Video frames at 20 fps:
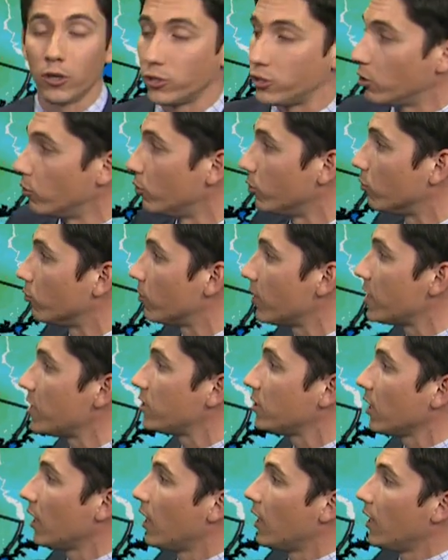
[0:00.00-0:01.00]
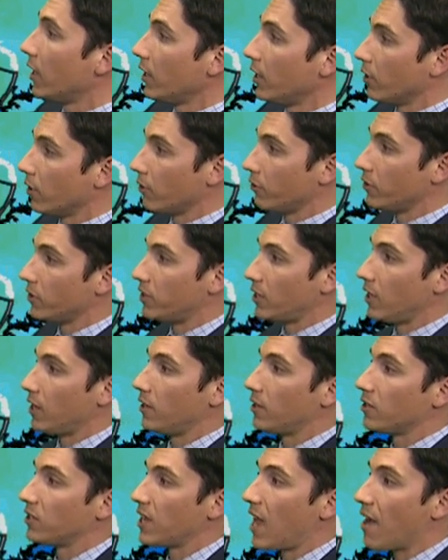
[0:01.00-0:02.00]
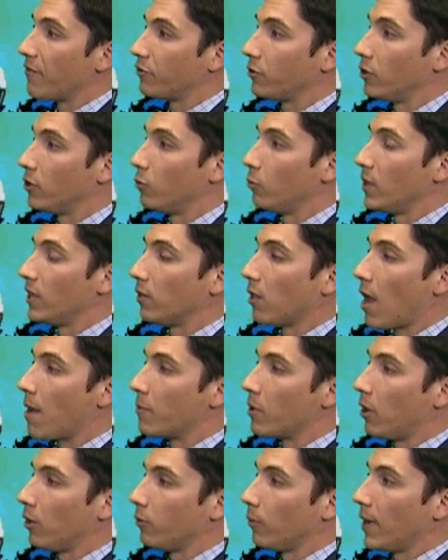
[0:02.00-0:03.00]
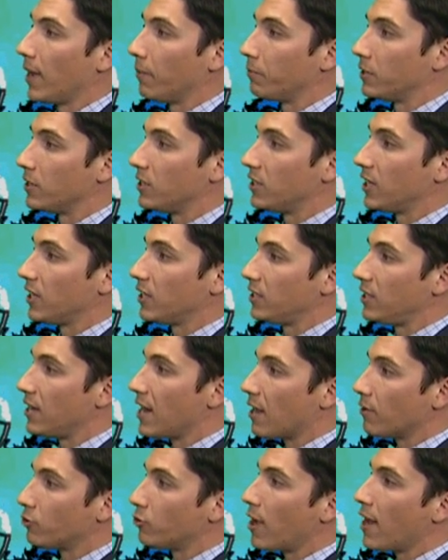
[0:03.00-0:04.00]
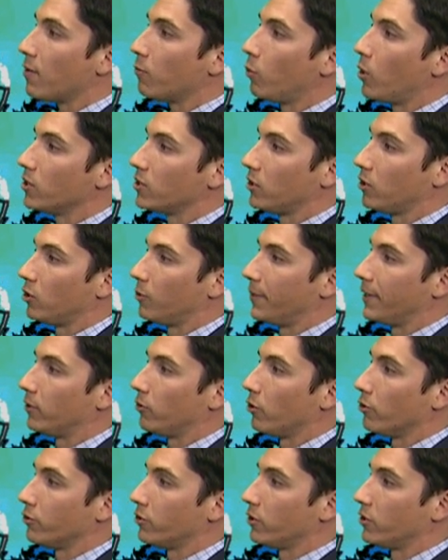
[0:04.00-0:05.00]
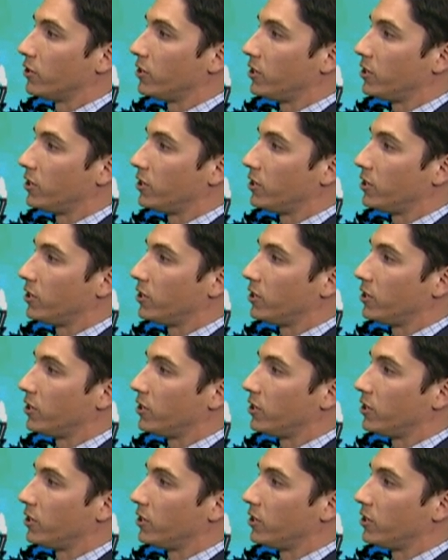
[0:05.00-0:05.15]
or so degrees. Here in the city this afternoon, we climbed all the way up to 60. Now, Trenton was a little bit closer to